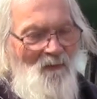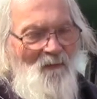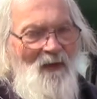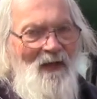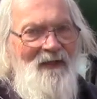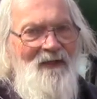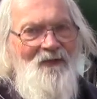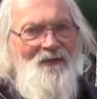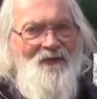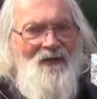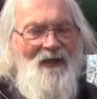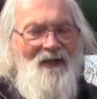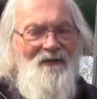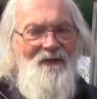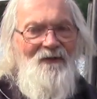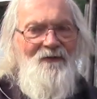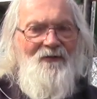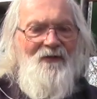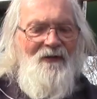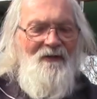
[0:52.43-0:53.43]
Well, you see
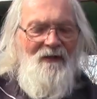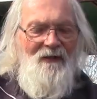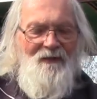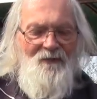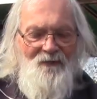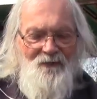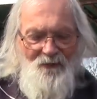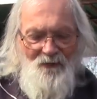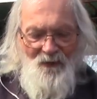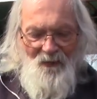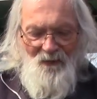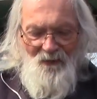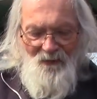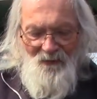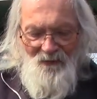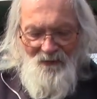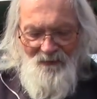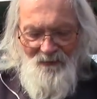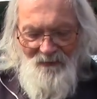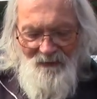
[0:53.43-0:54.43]
there's a
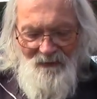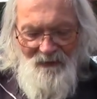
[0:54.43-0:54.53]
control,